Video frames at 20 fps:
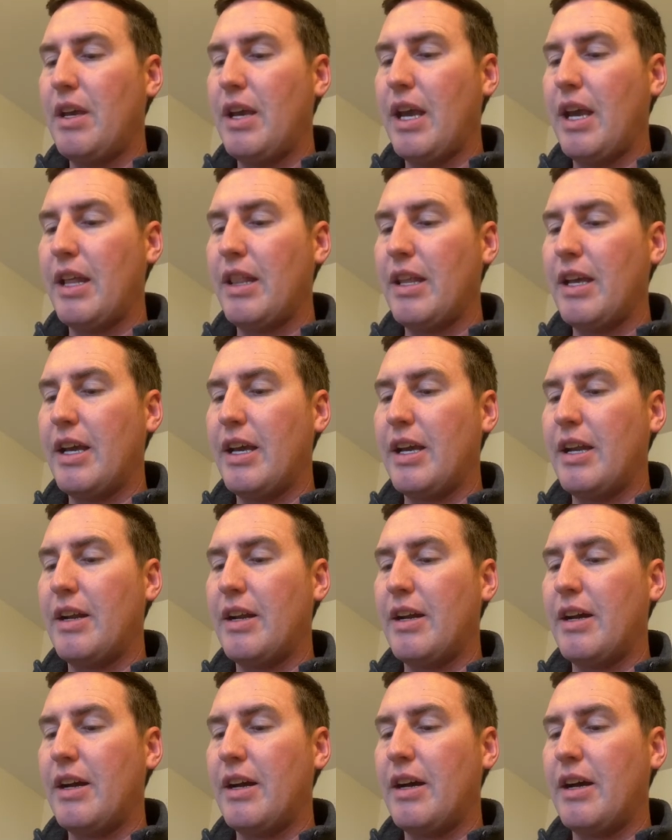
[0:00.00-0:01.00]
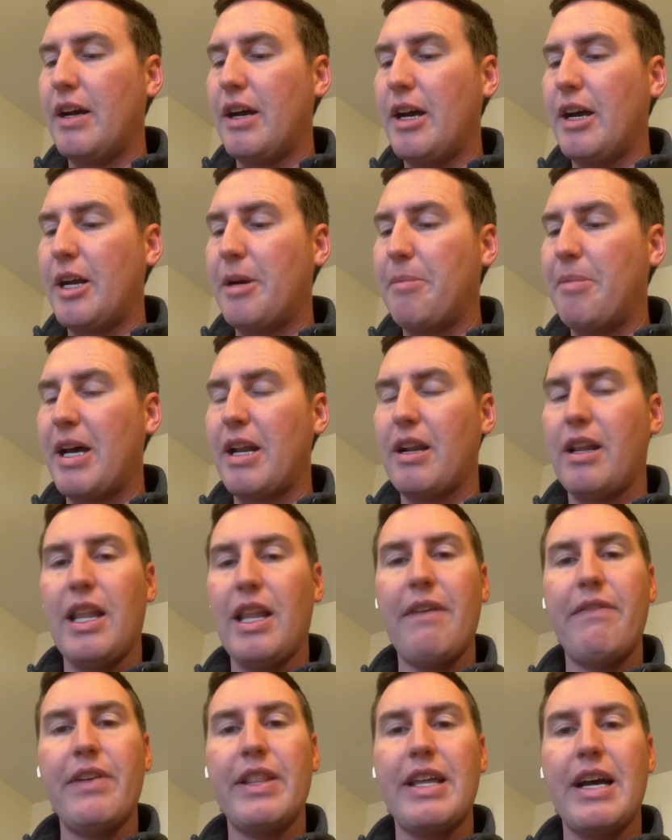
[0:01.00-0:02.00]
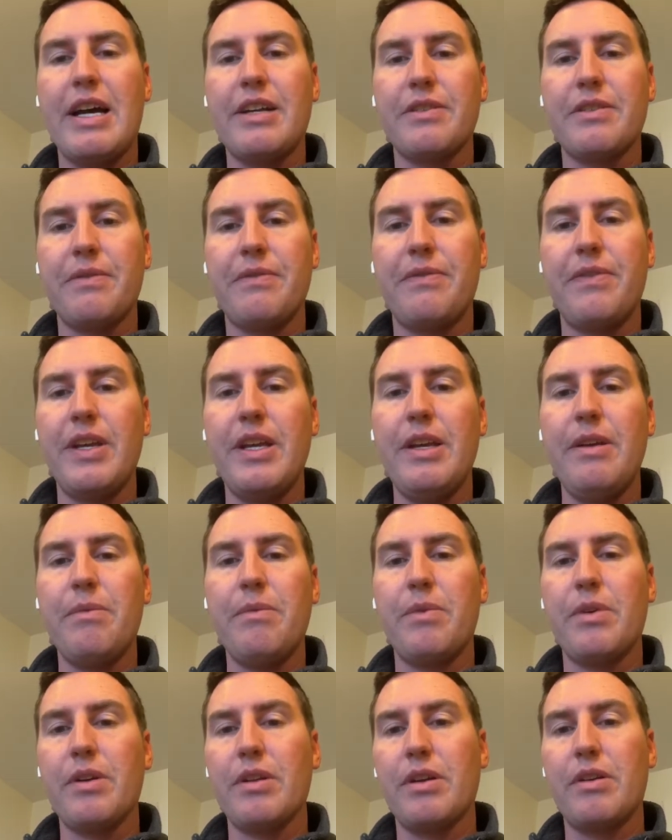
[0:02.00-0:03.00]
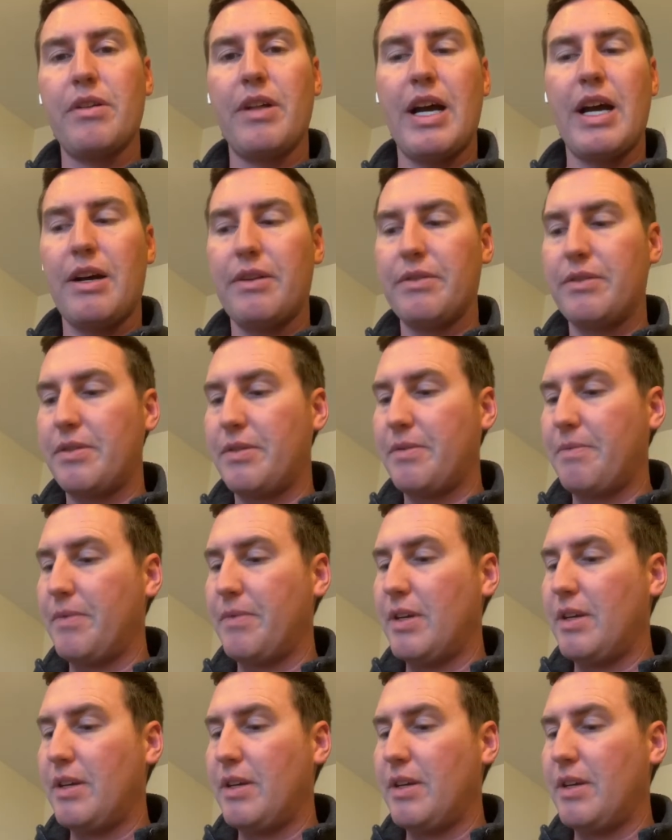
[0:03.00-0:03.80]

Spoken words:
And then at about 11,000 feet, where the clouds